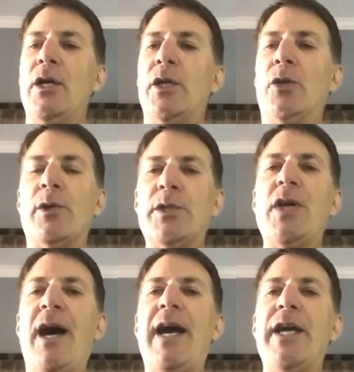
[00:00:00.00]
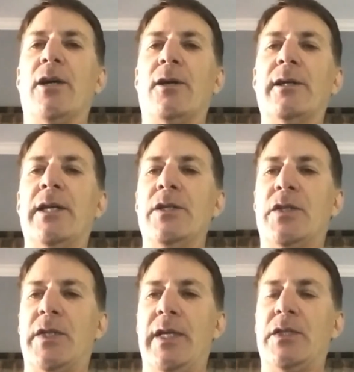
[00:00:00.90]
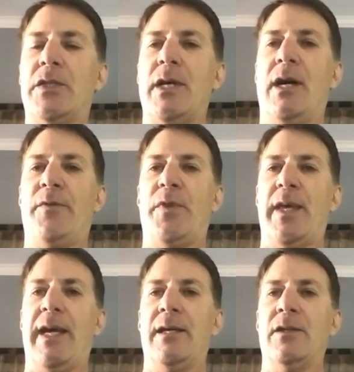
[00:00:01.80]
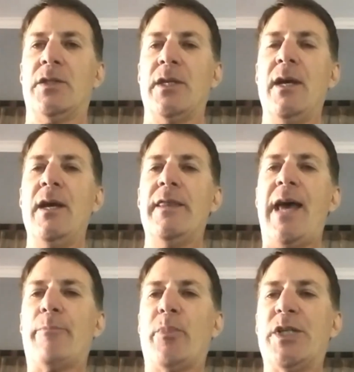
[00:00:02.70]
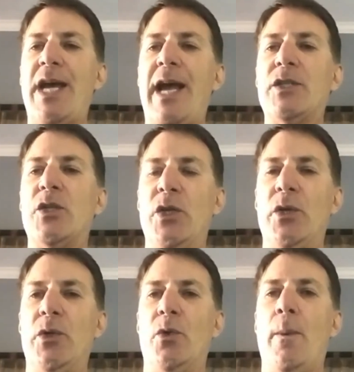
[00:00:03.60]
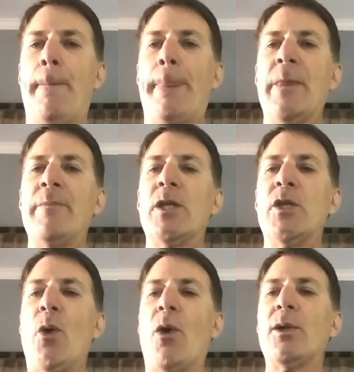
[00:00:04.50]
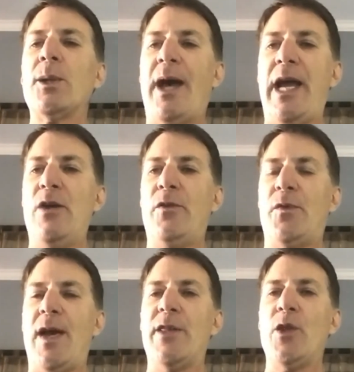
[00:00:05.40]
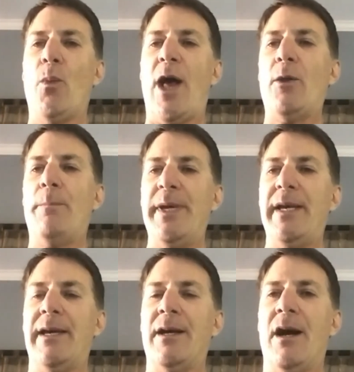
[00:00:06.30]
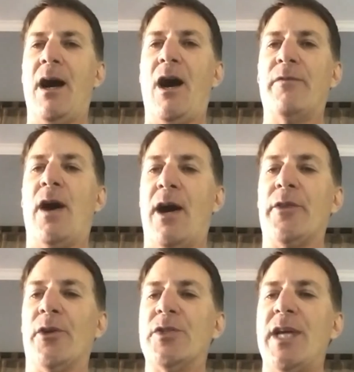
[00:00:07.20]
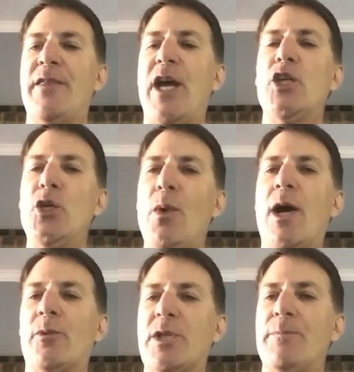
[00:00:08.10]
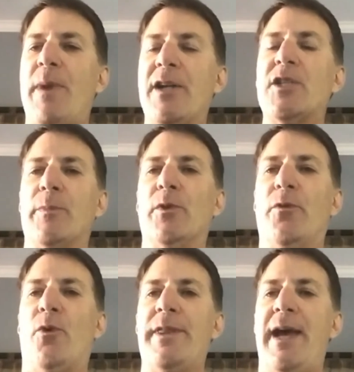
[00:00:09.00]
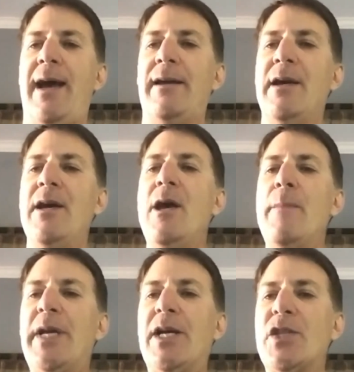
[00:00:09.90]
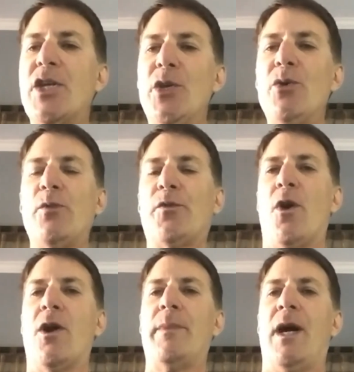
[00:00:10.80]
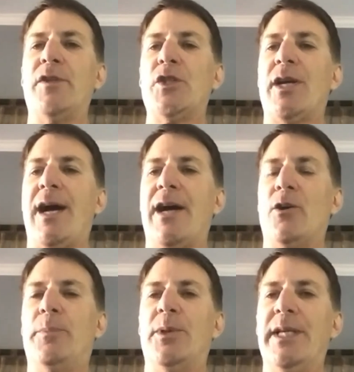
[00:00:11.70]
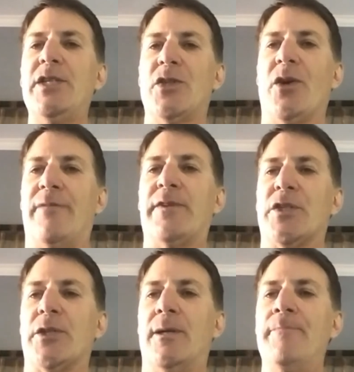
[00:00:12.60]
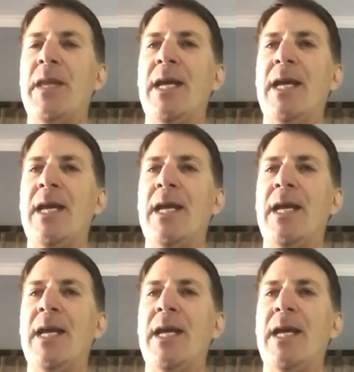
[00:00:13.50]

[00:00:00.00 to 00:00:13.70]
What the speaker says: your attire consists of things that protect you, your life, and the well-being of others, and that you are responsible for that. Because the uniform of a Chicago police officer